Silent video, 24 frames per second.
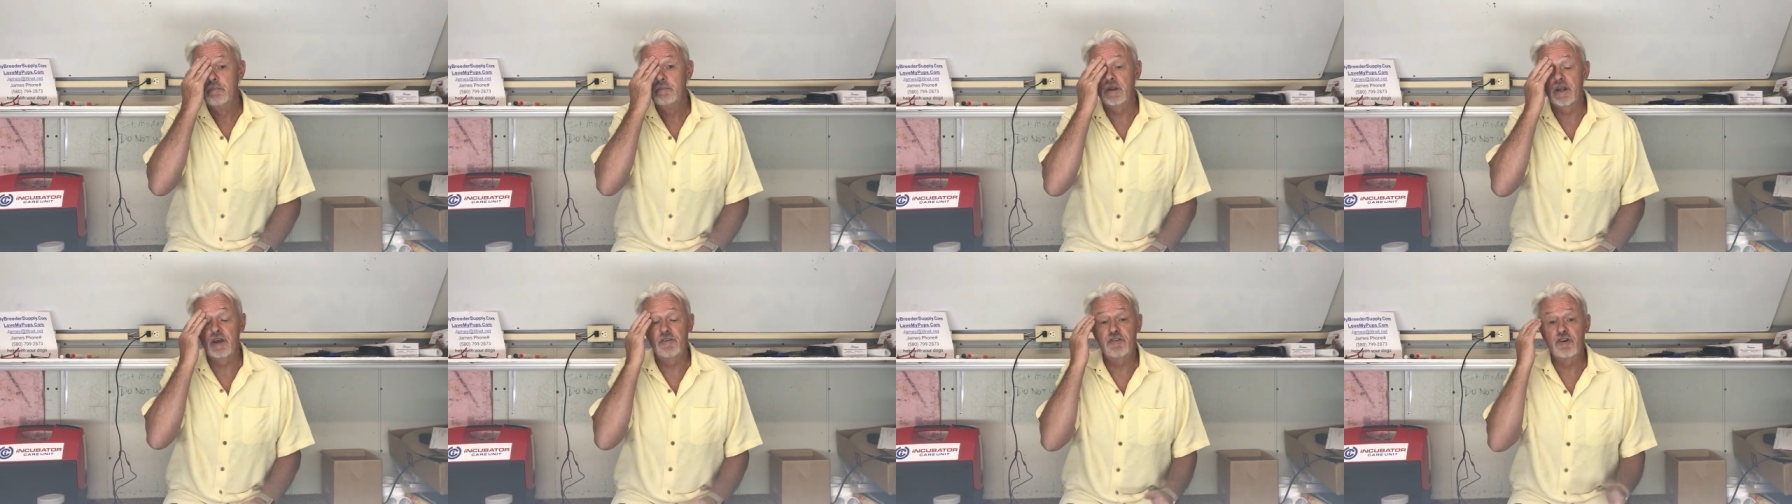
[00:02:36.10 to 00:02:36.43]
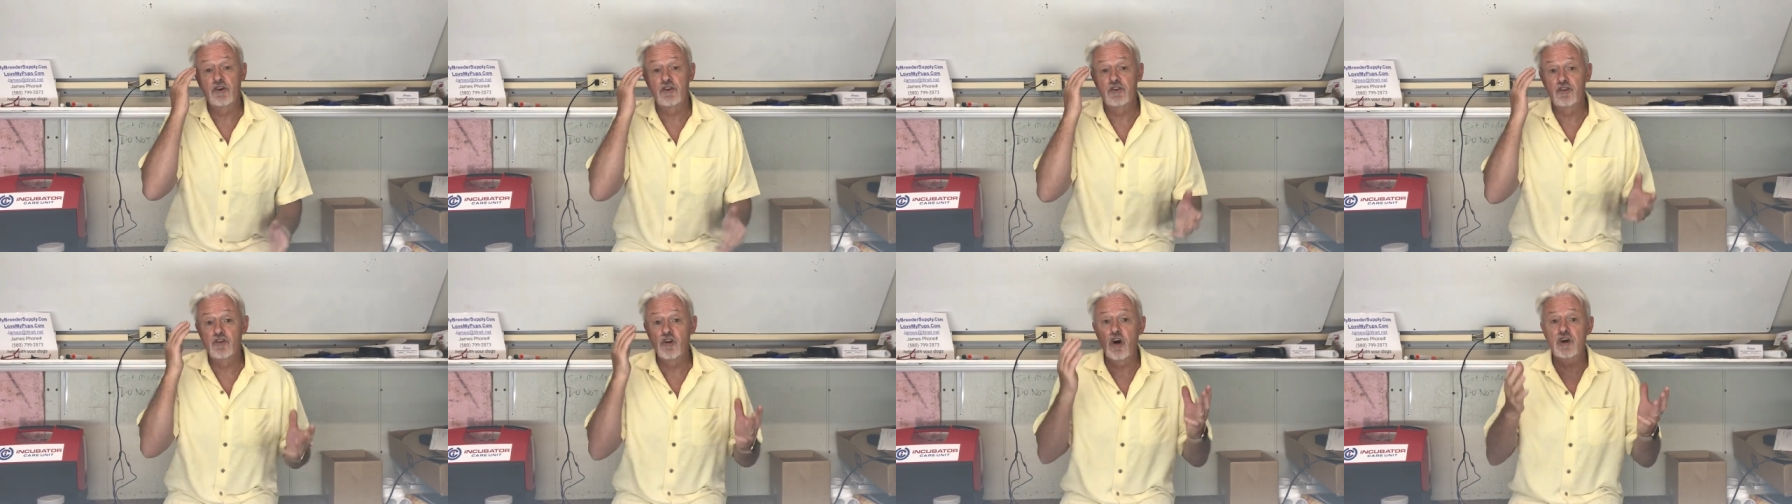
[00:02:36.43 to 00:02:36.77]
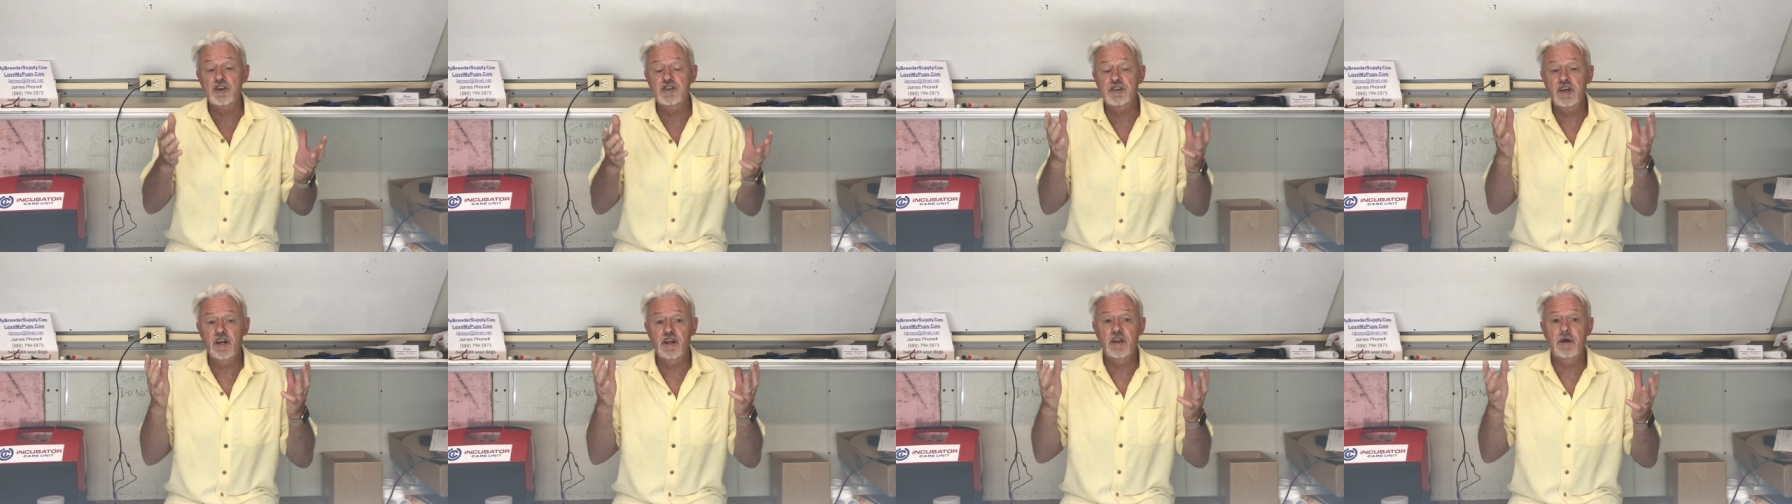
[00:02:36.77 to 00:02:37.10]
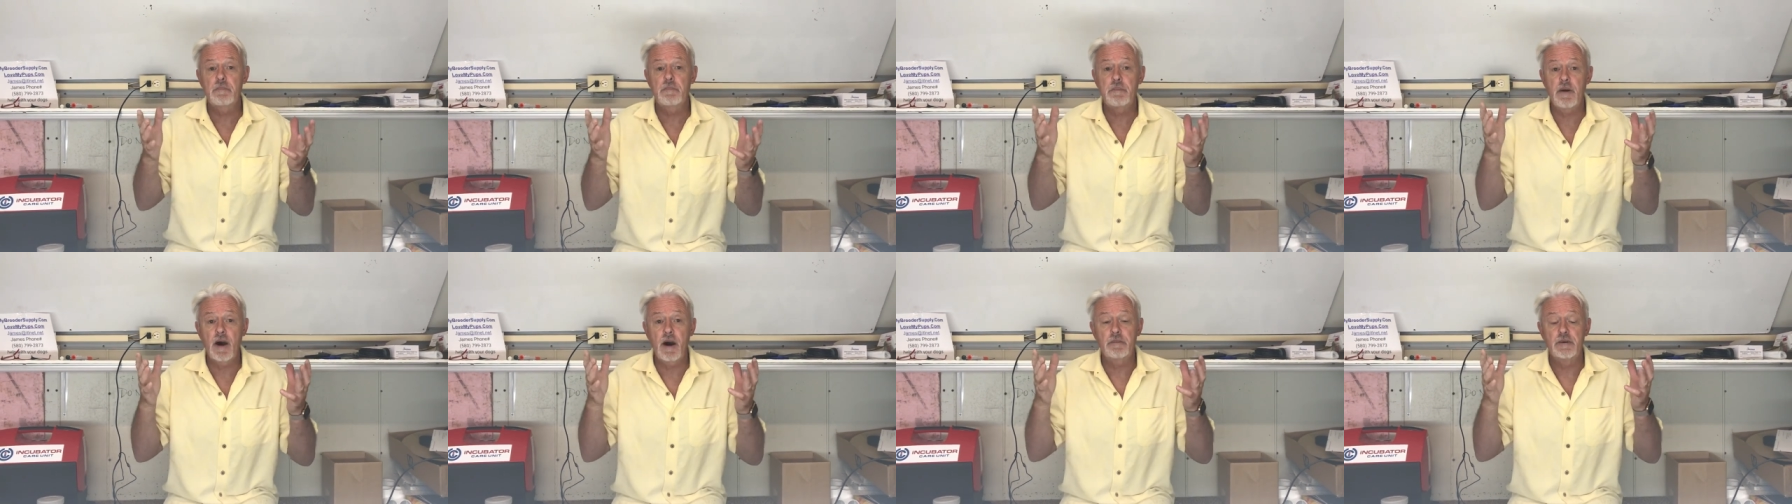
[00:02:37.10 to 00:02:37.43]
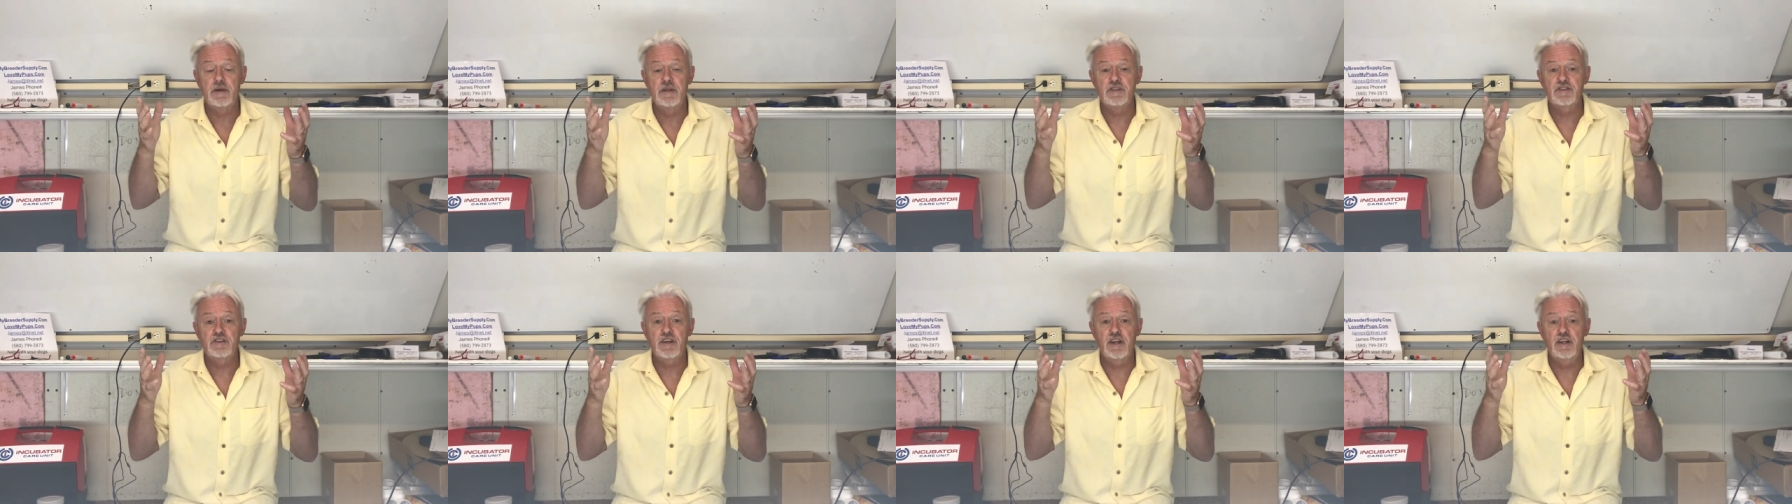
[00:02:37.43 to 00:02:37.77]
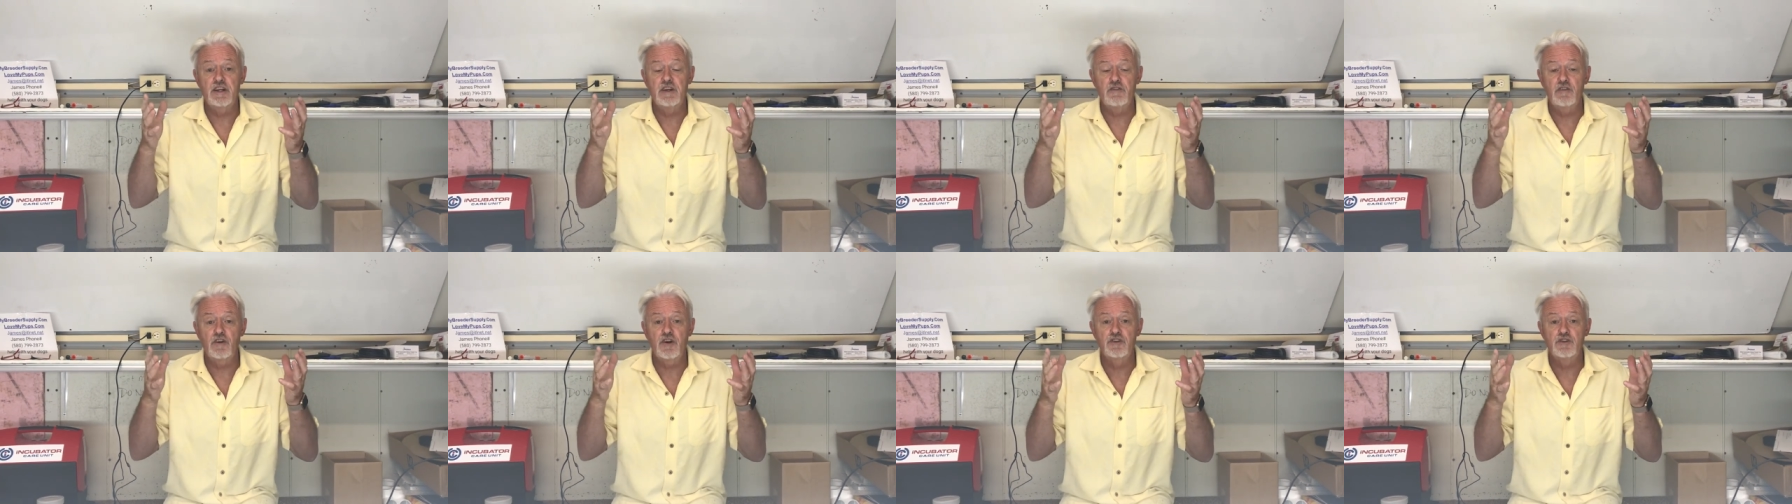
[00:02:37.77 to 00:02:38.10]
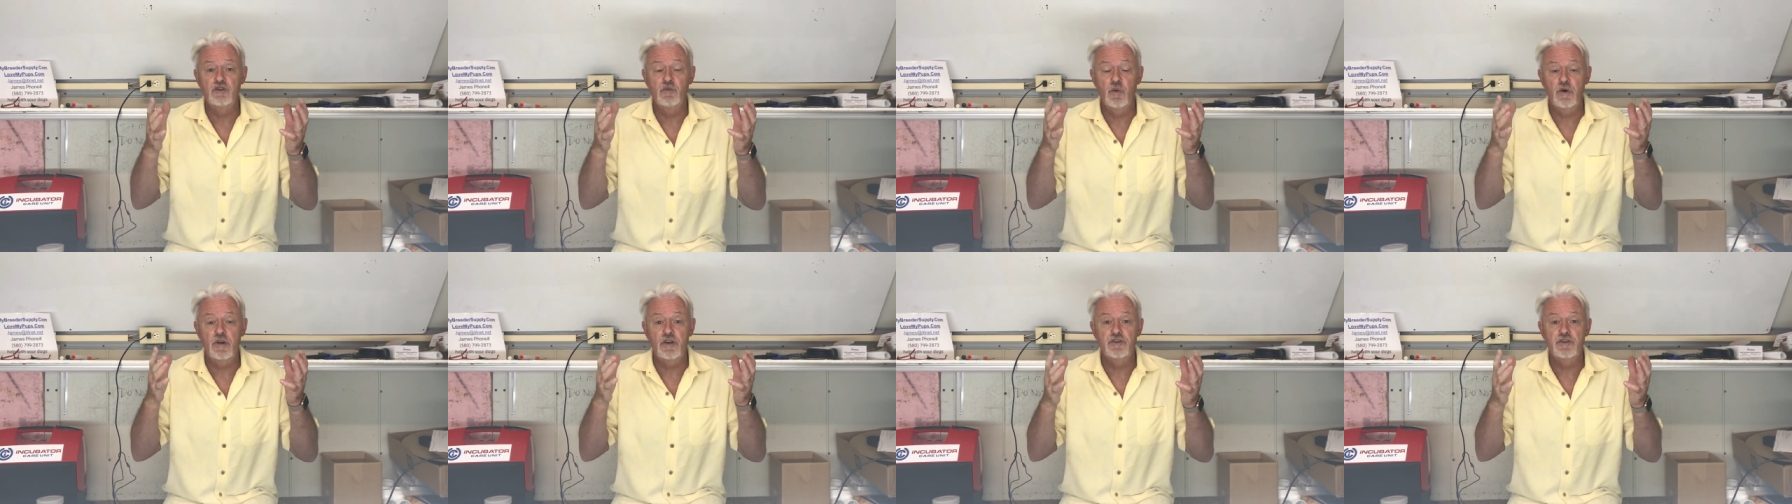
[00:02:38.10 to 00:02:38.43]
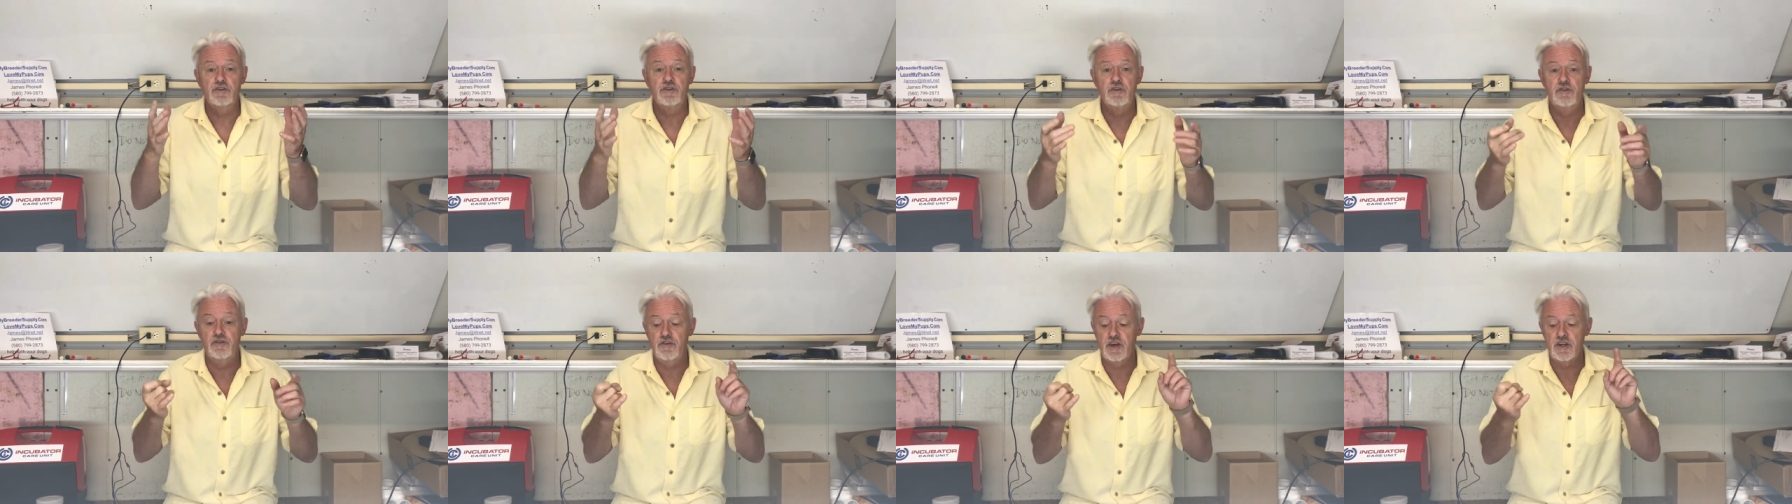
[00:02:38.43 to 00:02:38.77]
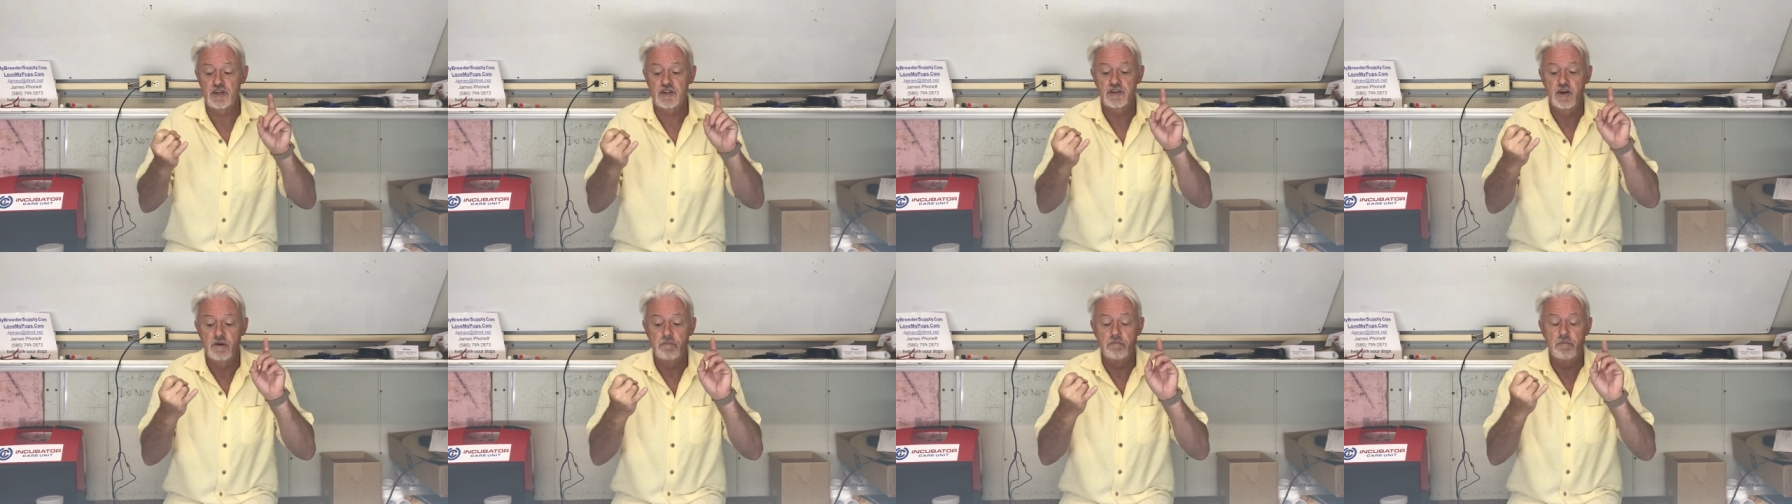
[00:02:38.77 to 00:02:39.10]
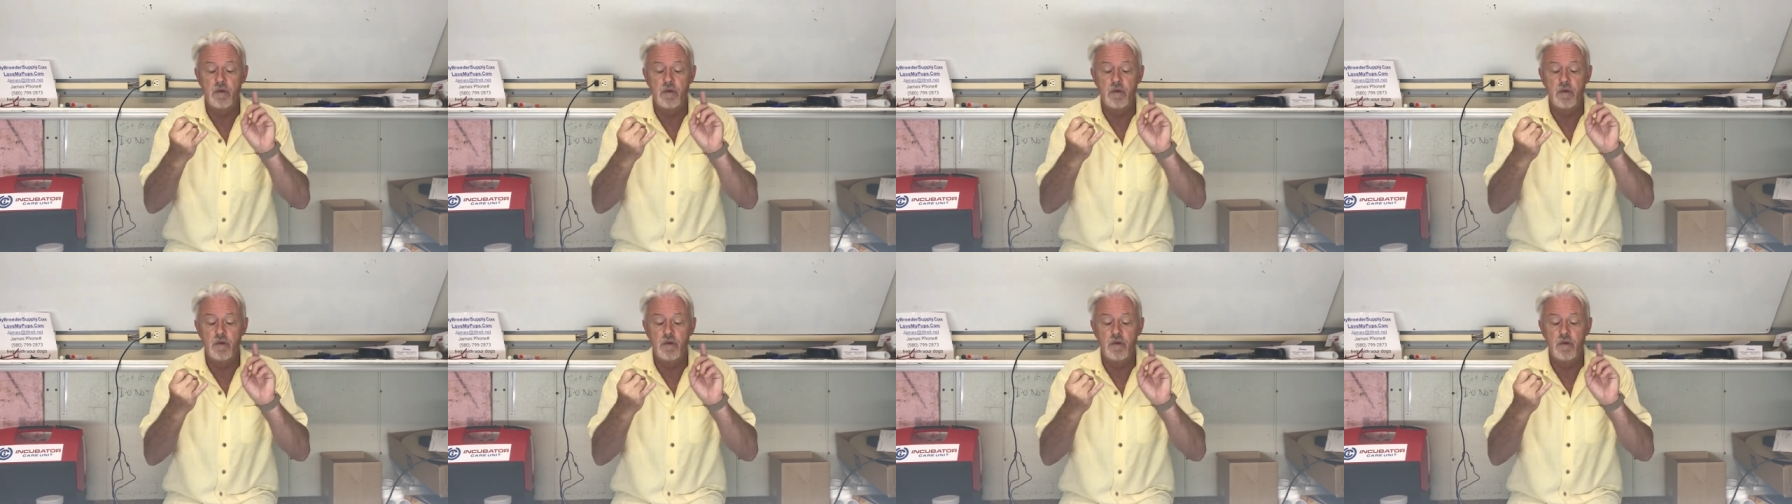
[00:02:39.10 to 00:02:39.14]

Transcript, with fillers: but if you're not selling the puppies, then you've got to do one of two things.